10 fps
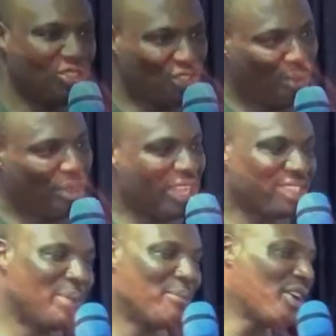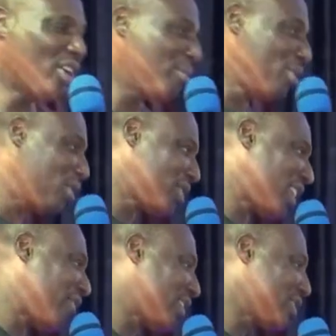Join me as I bring up God's
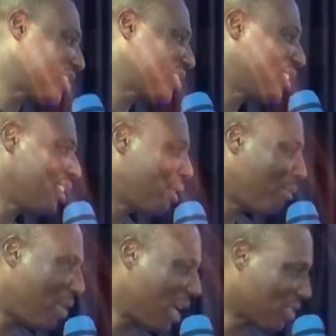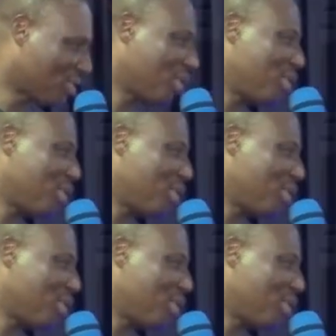servants, Pastor